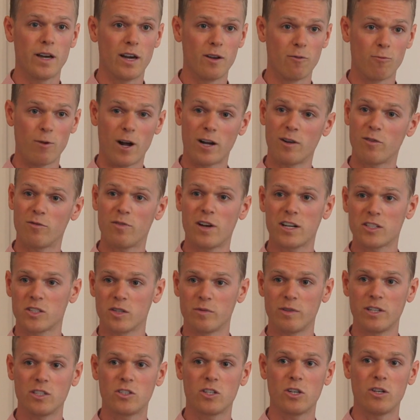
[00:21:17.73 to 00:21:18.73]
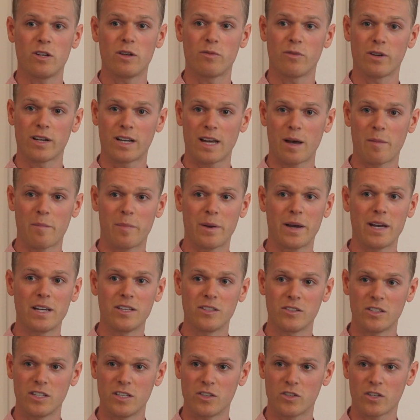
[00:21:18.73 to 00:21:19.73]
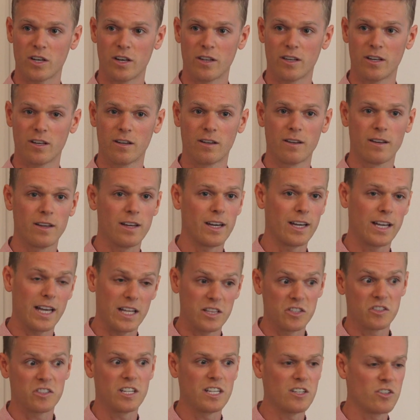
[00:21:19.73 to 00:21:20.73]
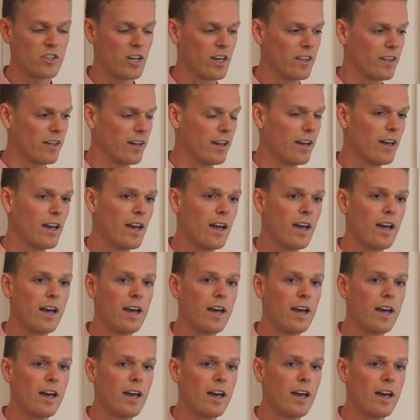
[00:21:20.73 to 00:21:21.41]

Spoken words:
and run effectively 2 different campaigns against each other